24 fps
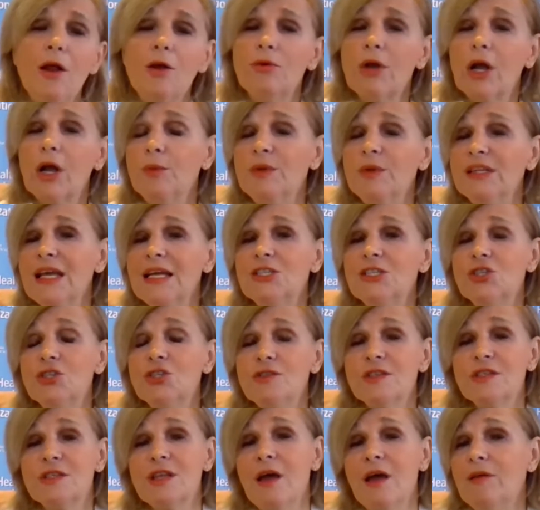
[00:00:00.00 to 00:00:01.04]
Recommendation
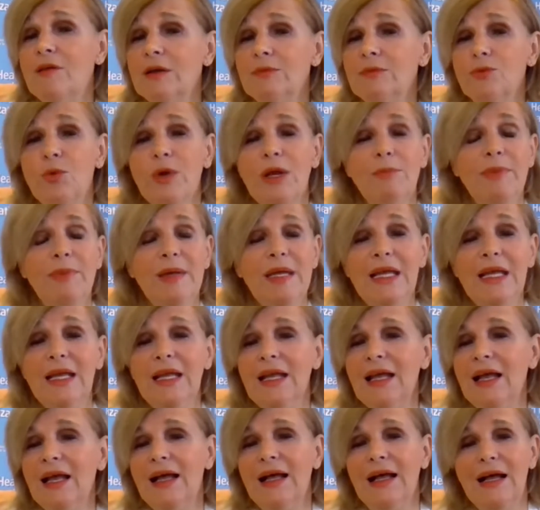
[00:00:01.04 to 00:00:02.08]
7 will
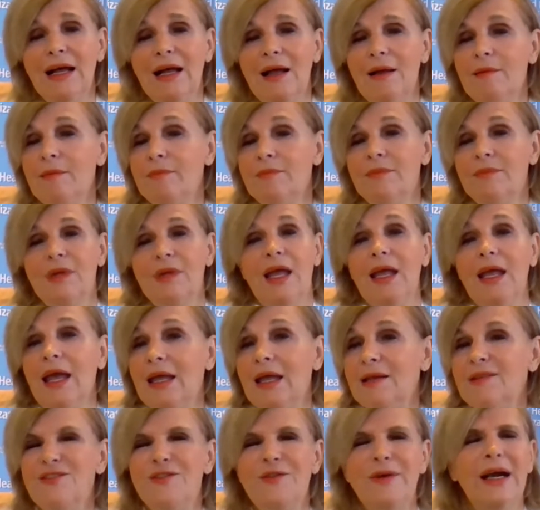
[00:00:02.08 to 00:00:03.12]
be,
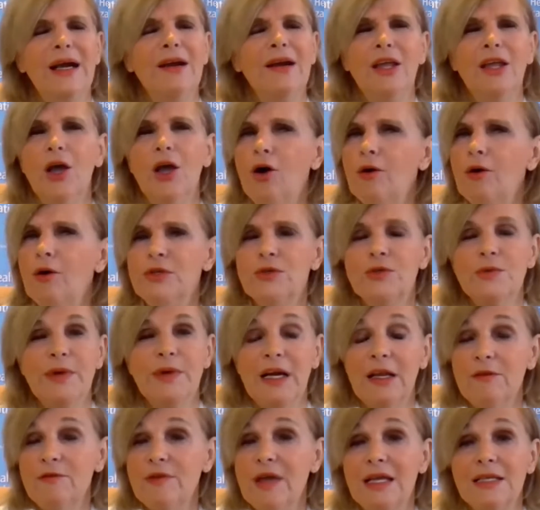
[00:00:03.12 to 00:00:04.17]
again, very obvious,
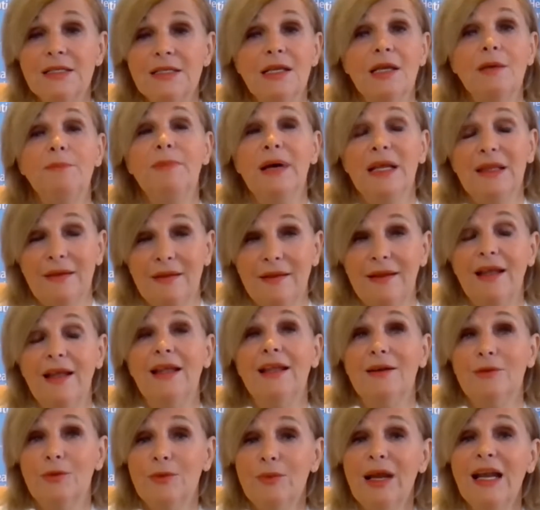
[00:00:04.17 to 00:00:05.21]
very basic, but
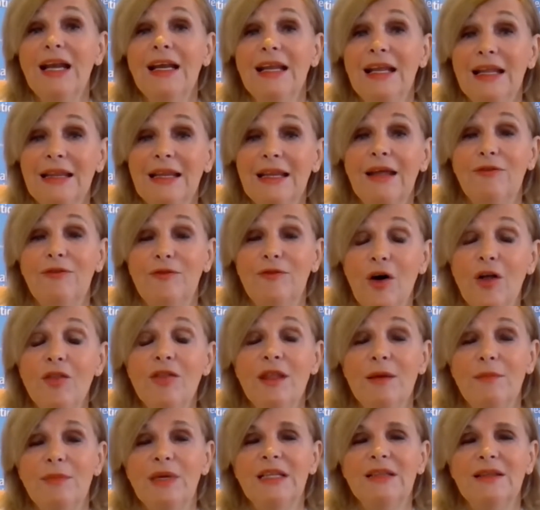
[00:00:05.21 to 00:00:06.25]
really the
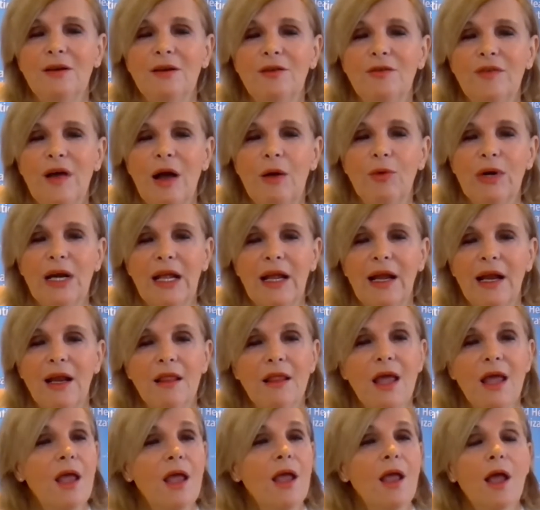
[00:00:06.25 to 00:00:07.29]
fundamental of our health.
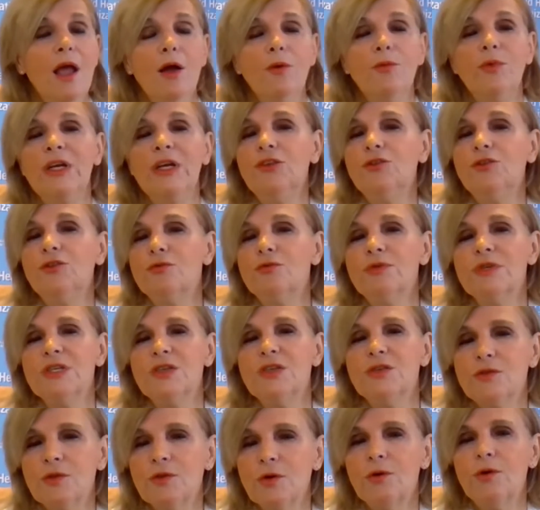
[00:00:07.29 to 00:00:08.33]
We need to
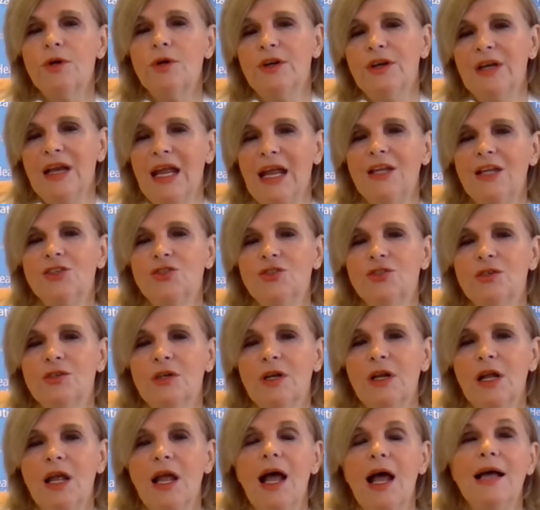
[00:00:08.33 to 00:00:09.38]
restore
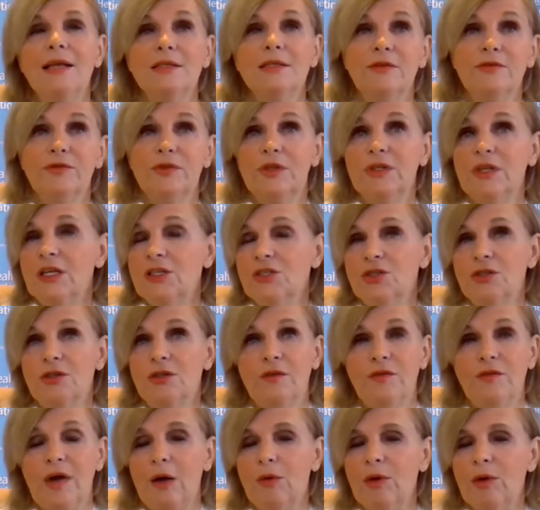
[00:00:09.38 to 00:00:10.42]
nature as the foundation
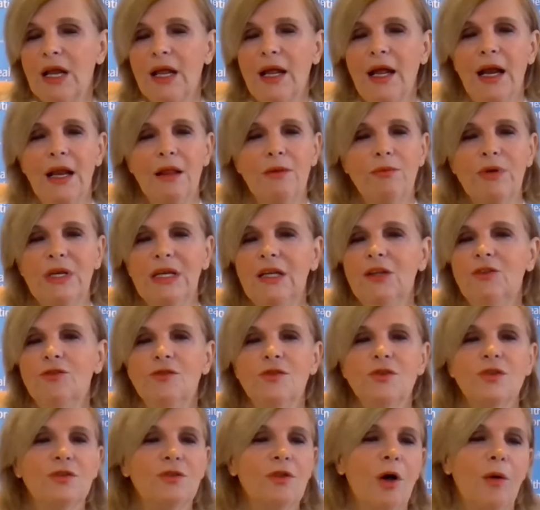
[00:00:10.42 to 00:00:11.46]
of our health. We need to
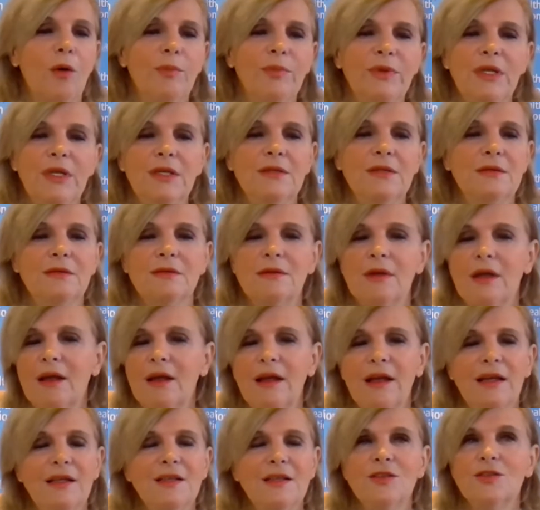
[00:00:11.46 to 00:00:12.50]
stop this
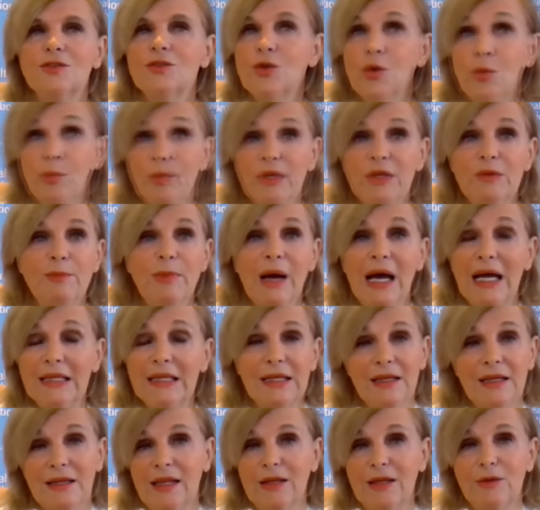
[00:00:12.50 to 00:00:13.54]
stupid
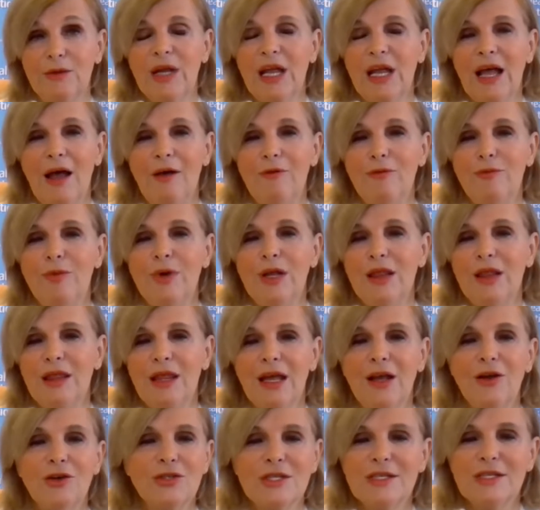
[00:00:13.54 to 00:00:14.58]
battle that we have with
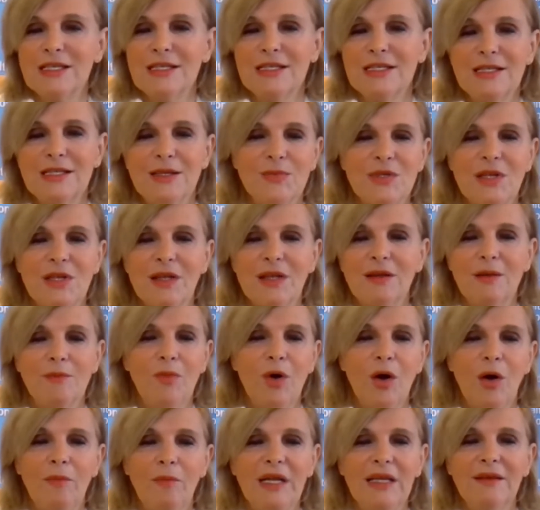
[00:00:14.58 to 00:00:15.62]
ecosystems at the
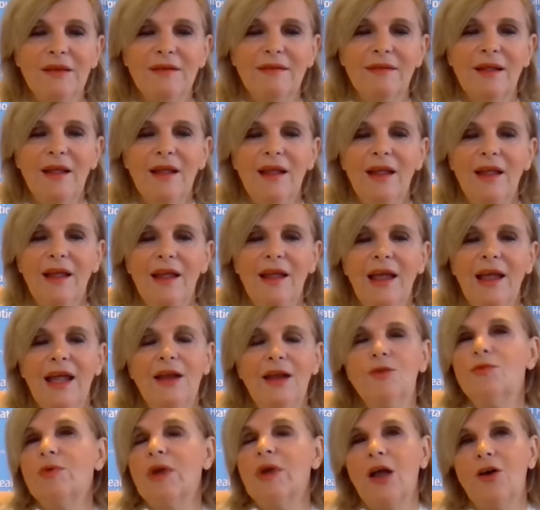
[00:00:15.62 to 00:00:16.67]
moment
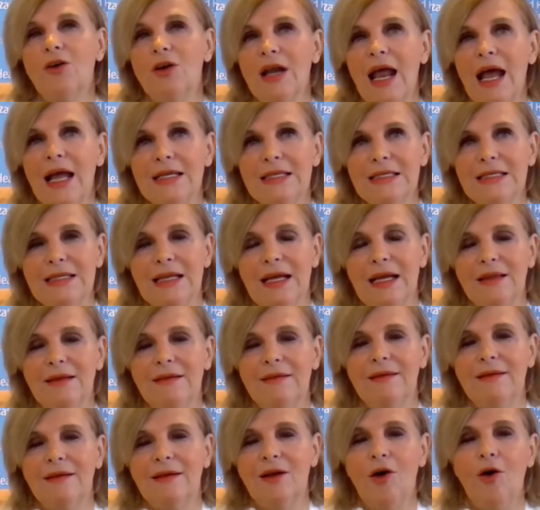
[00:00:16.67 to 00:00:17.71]
and recognize
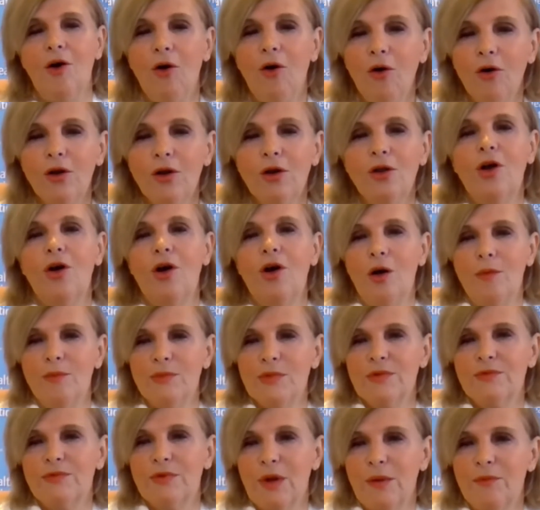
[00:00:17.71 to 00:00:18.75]
that all
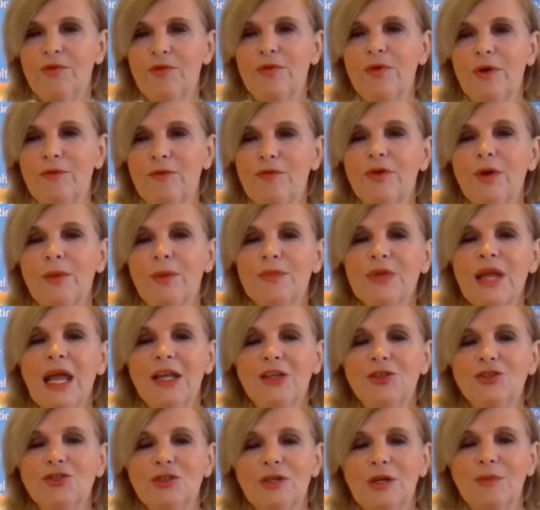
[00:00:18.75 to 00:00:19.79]
comes from
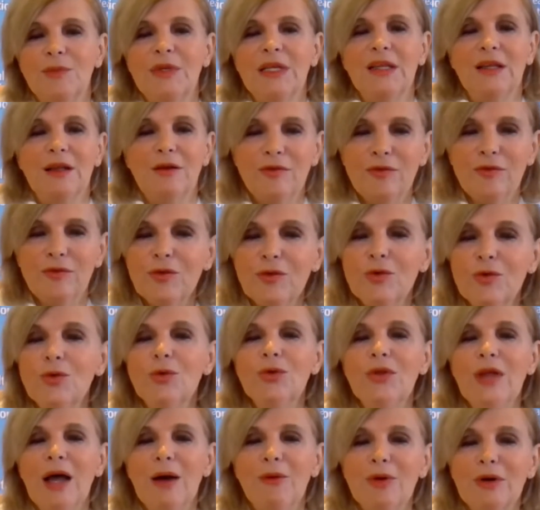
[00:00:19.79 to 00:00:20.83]
nature. I mean, the
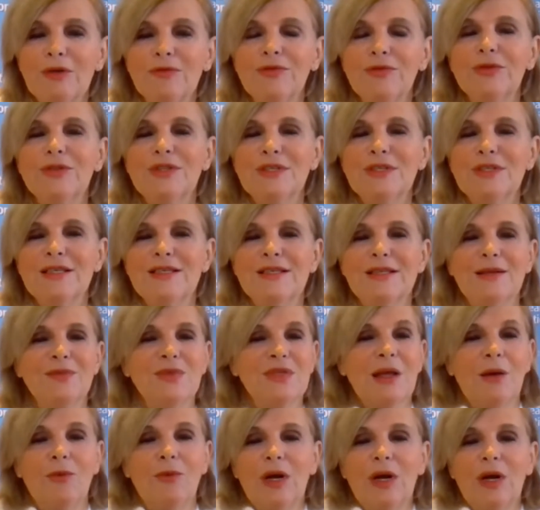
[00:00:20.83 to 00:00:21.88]
food, our food
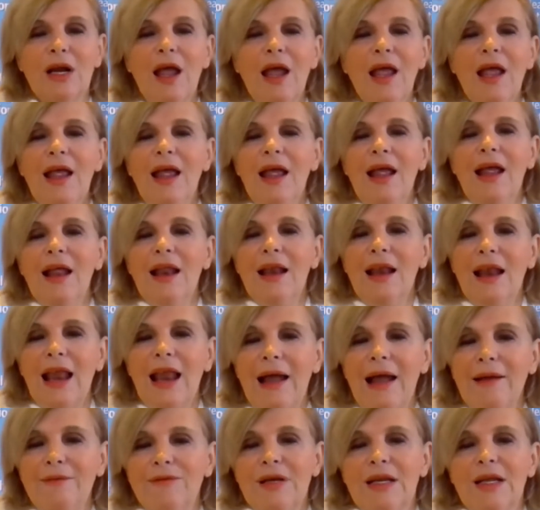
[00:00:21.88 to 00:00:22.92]
systems, our
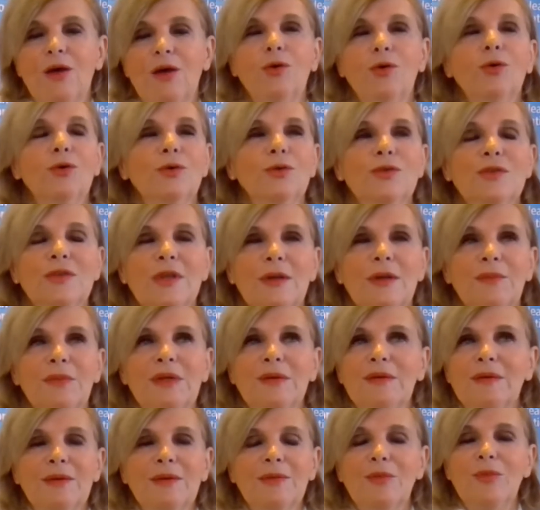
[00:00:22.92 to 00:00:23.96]
livelihoods. I
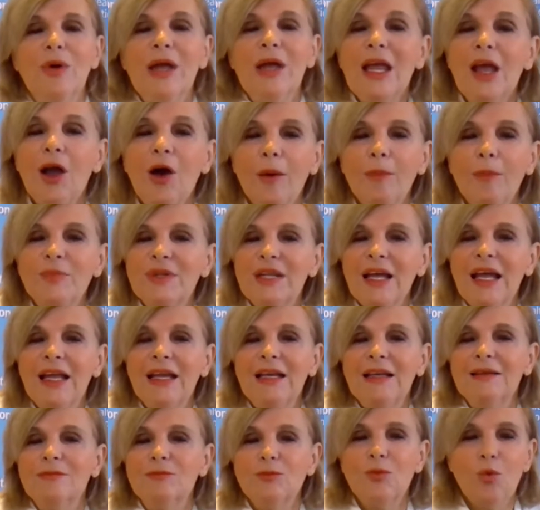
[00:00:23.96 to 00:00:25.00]
mean, we
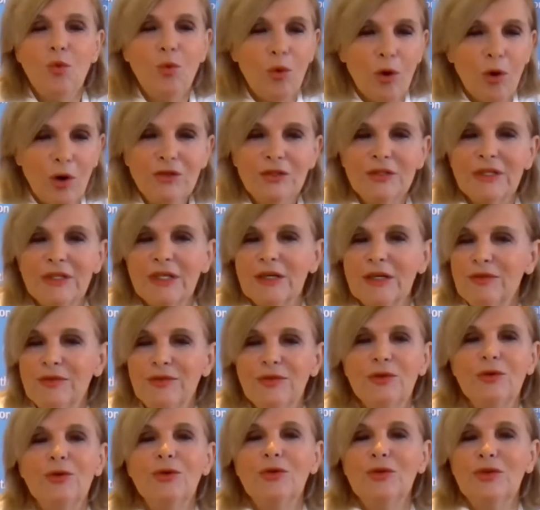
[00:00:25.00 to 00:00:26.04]
obtain water,
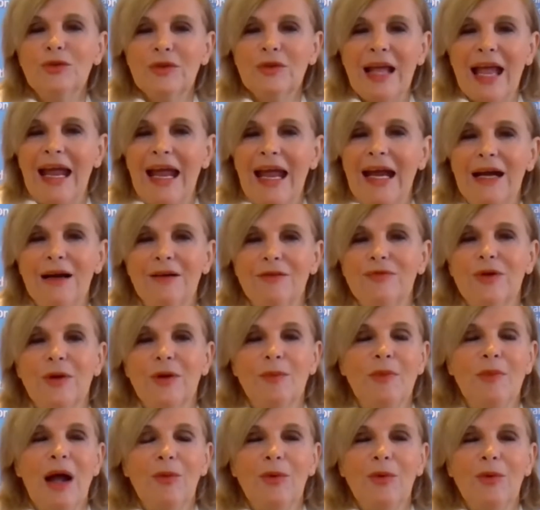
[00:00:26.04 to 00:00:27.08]
food, air
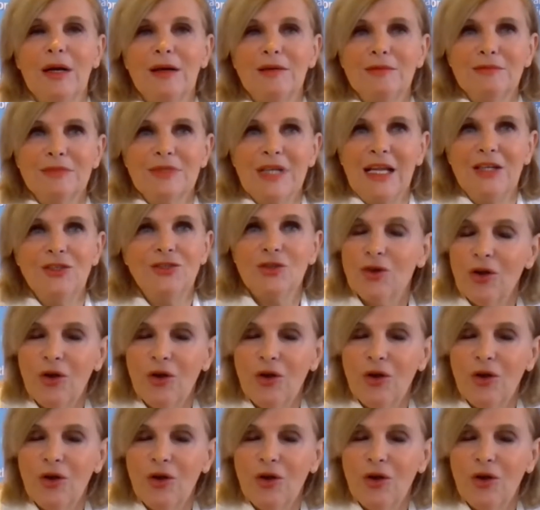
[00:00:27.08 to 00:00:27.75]
from our nature.